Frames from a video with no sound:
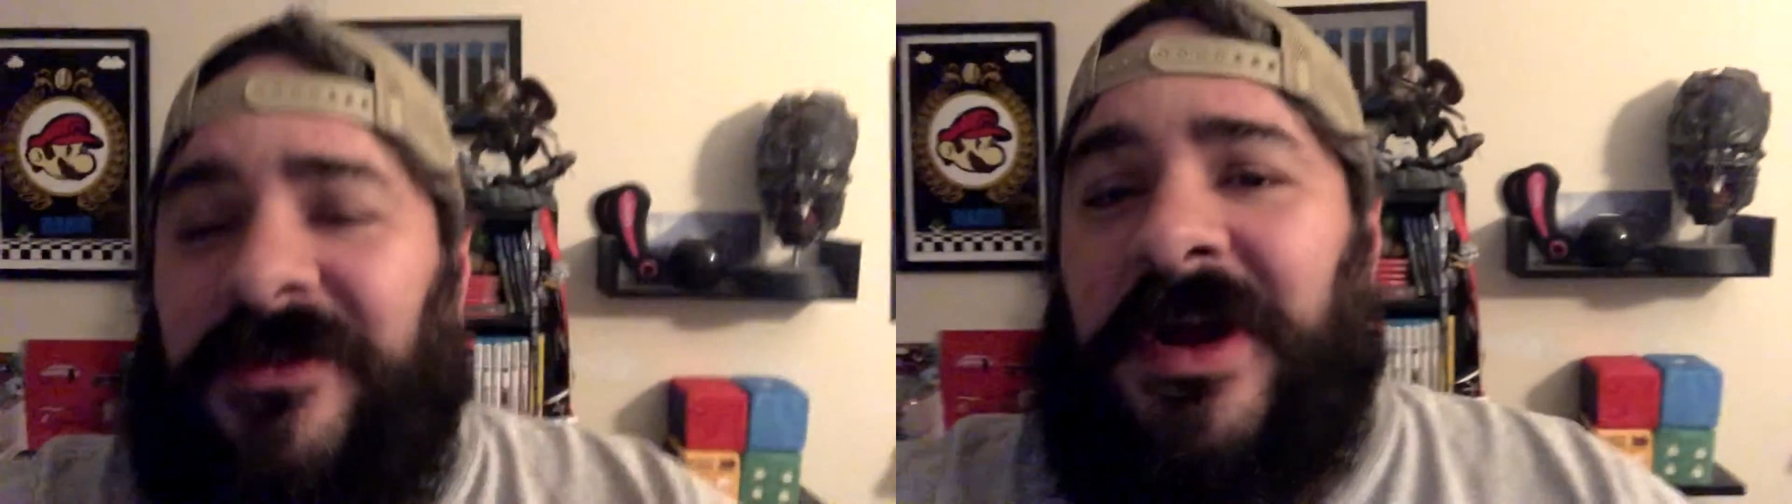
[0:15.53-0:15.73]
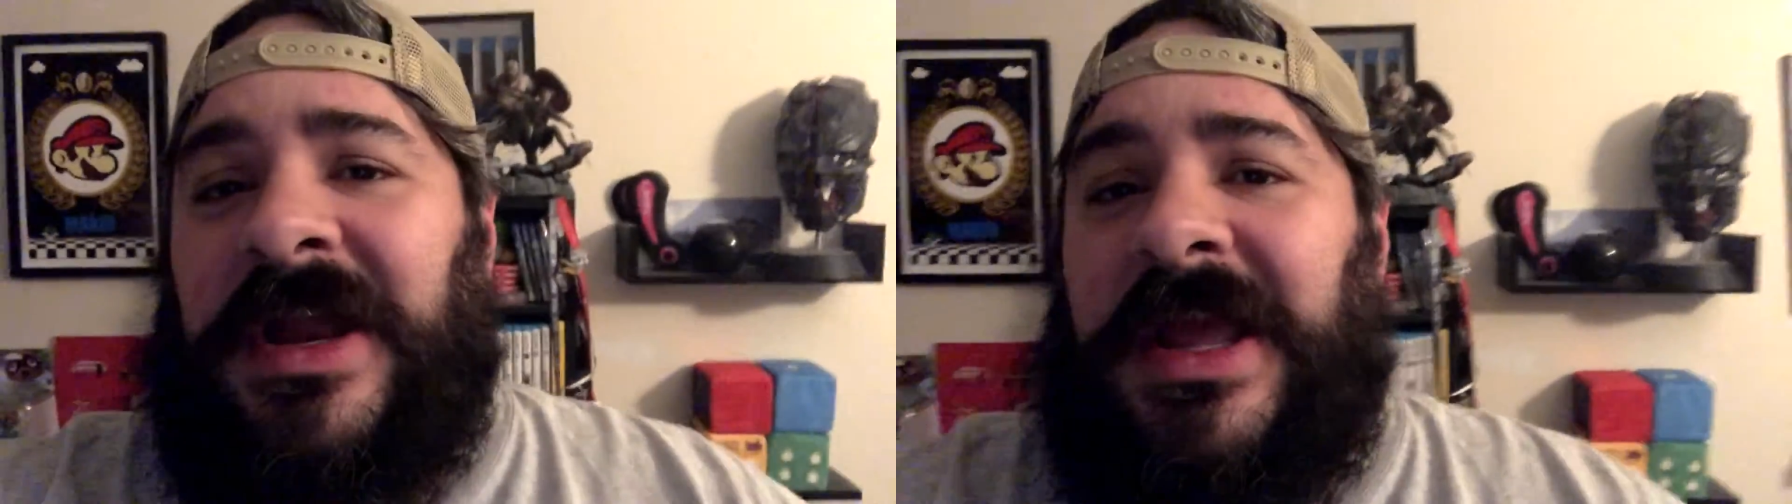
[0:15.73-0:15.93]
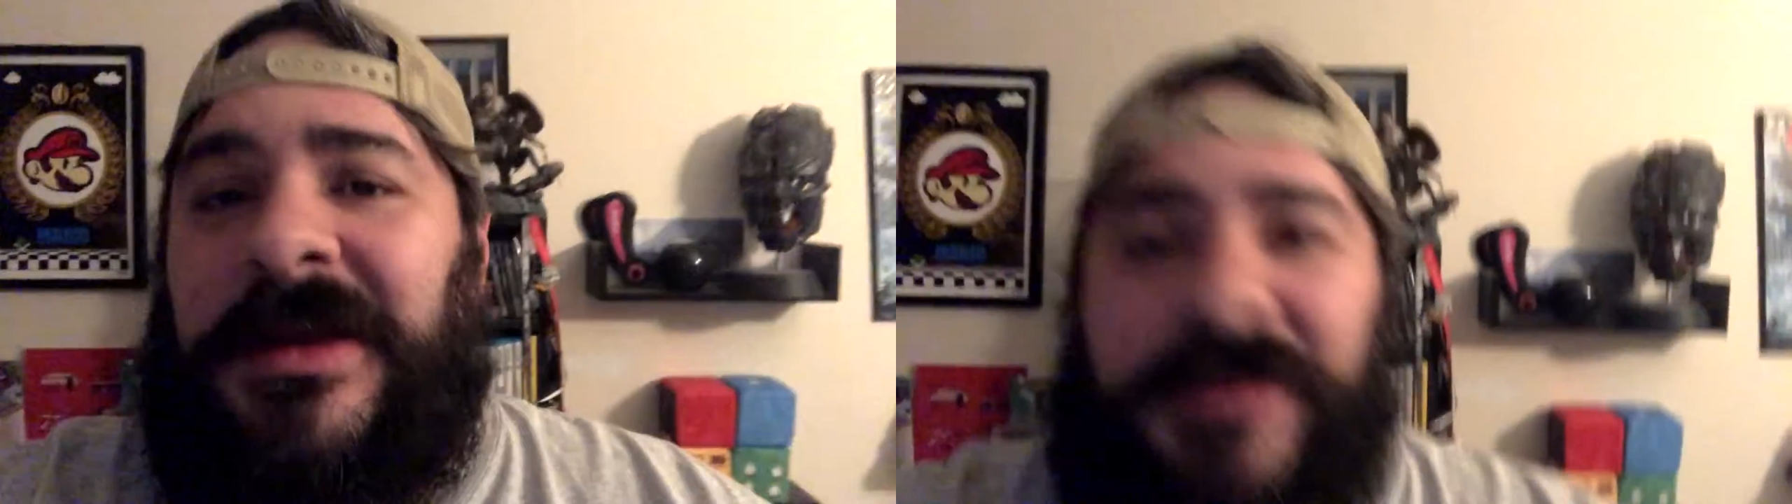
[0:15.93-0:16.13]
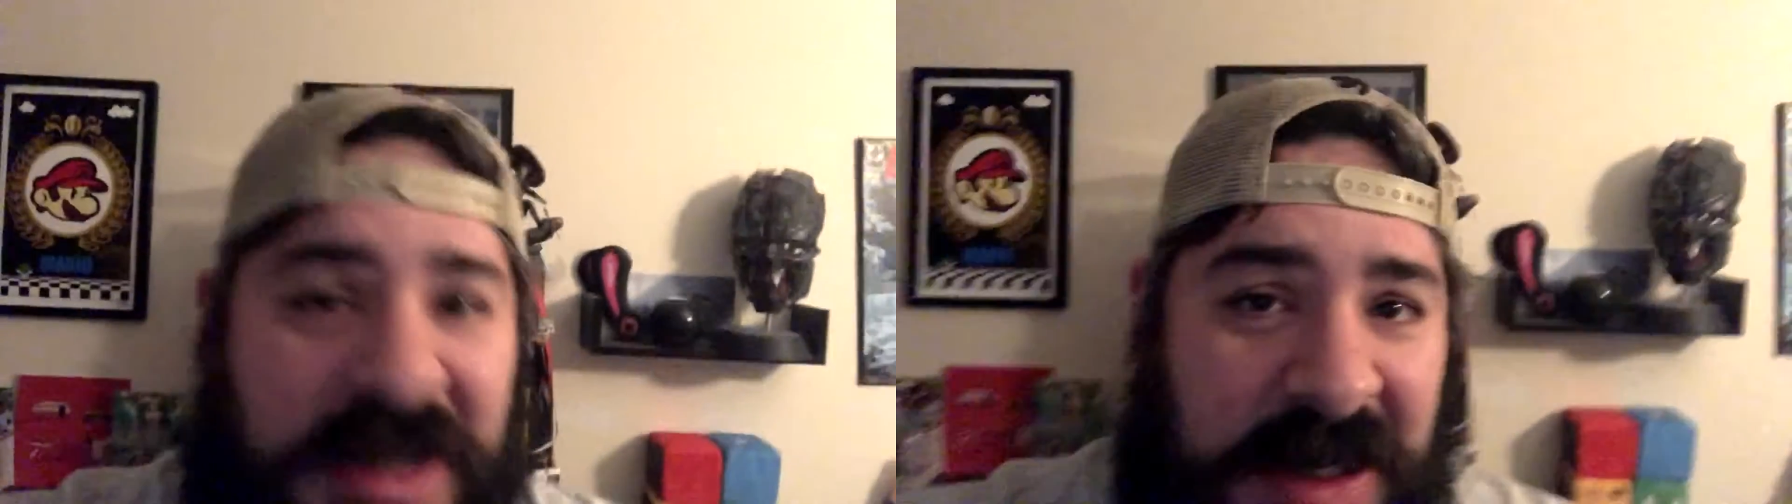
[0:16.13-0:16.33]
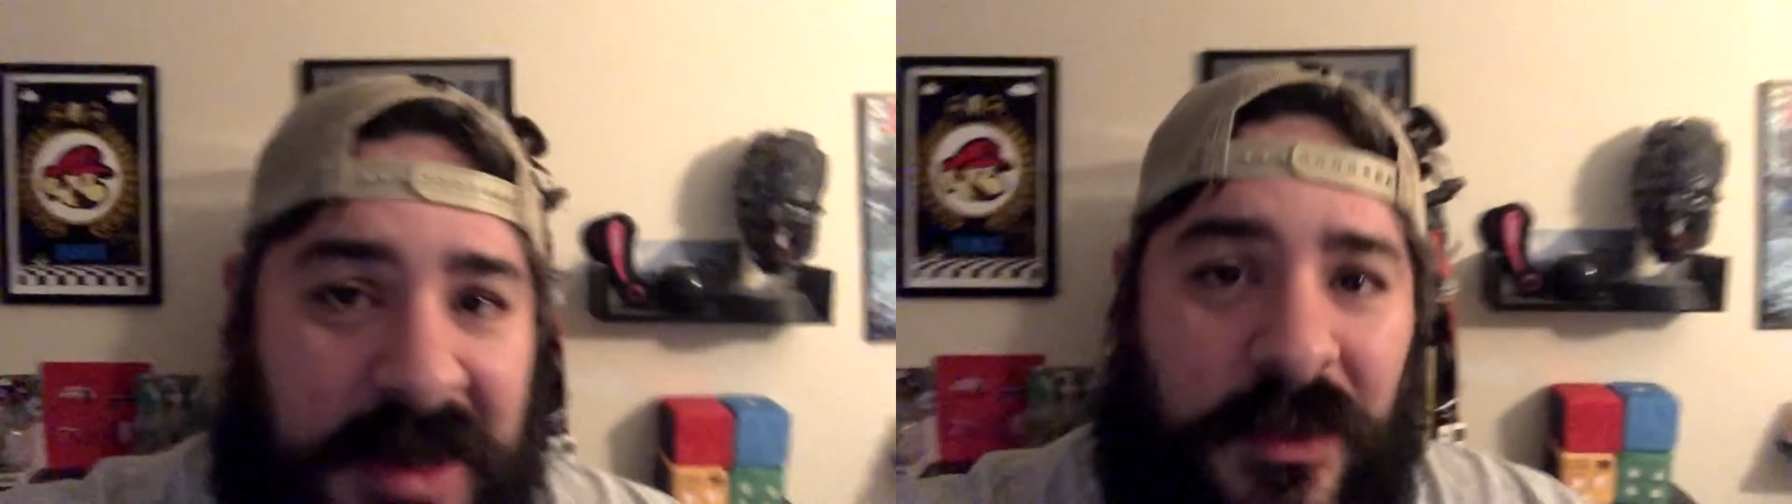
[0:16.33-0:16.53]
Friday.
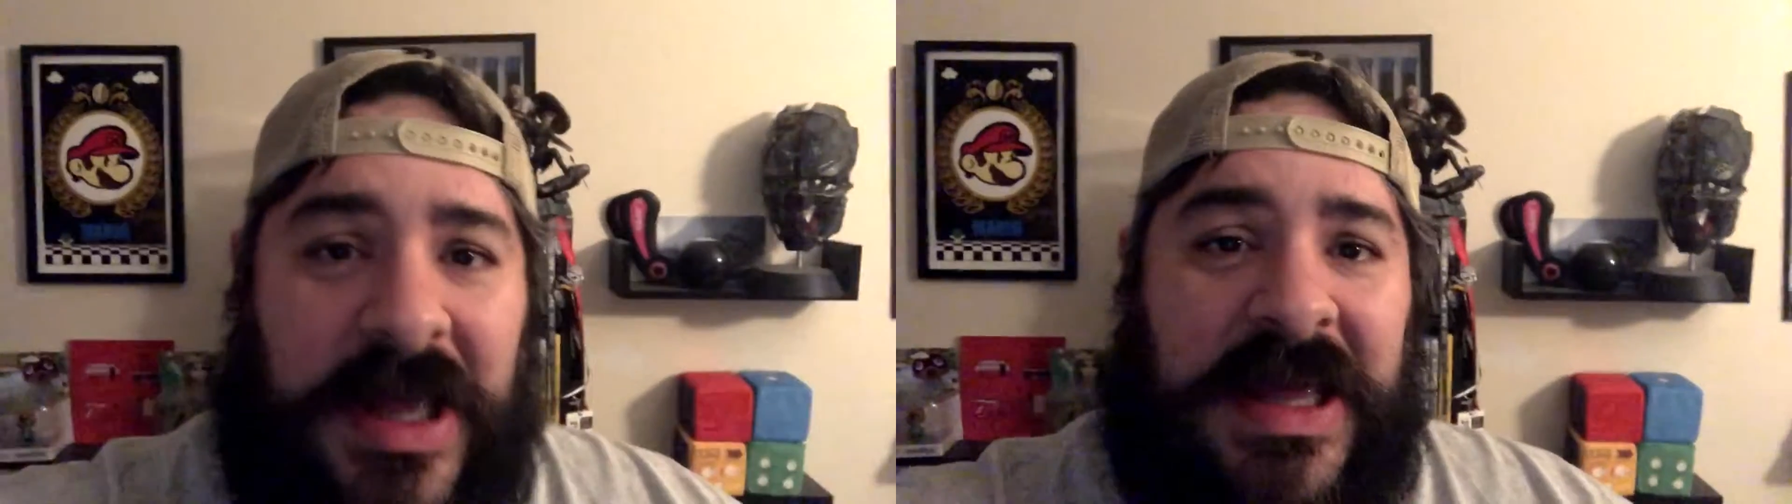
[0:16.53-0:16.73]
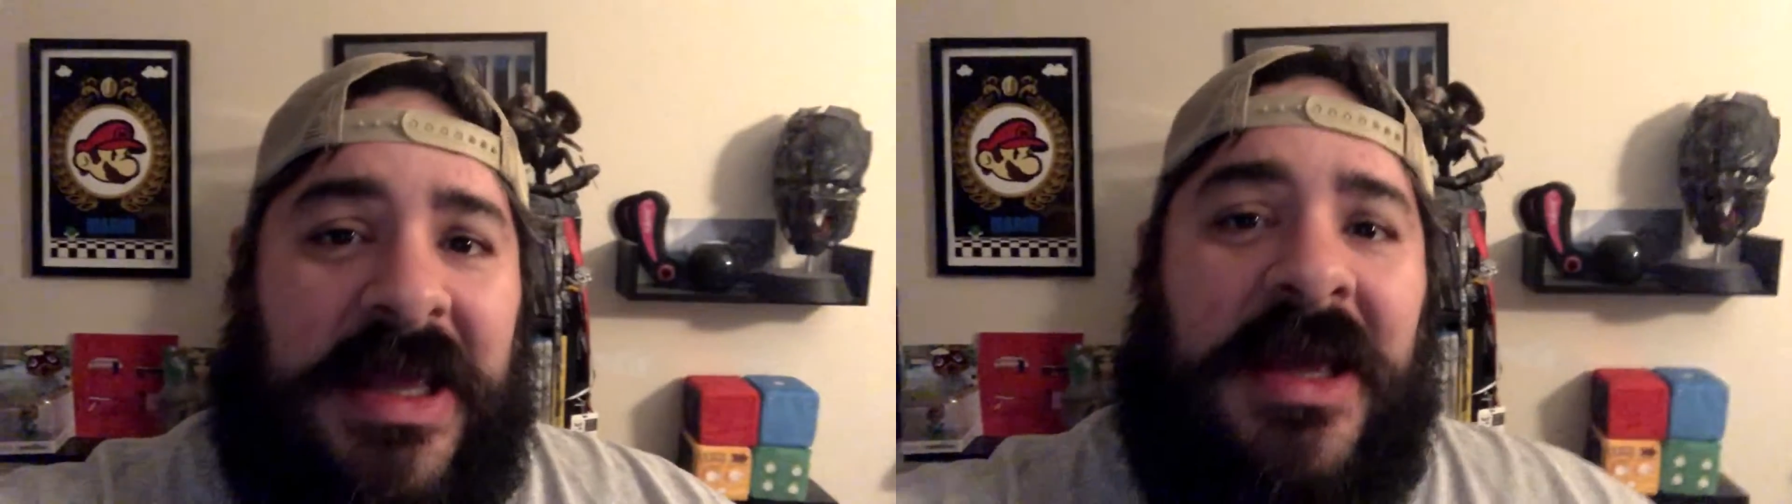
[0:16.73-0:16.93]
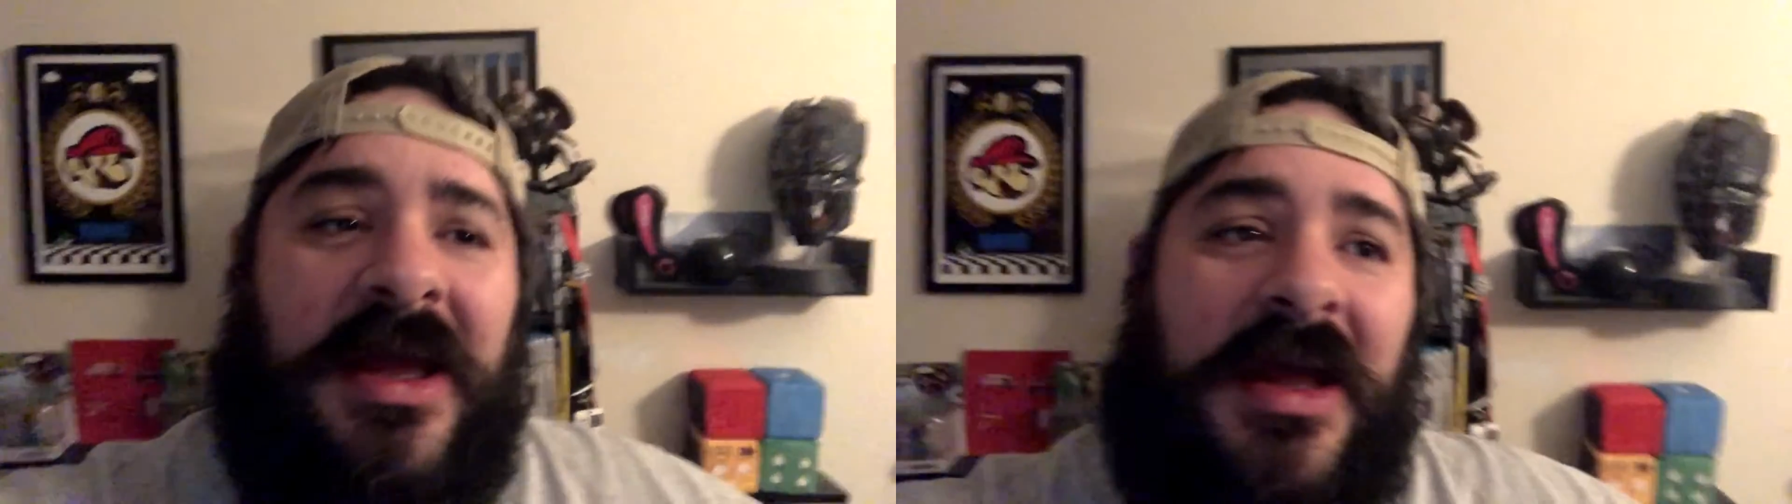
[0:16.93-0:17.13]
But anyway,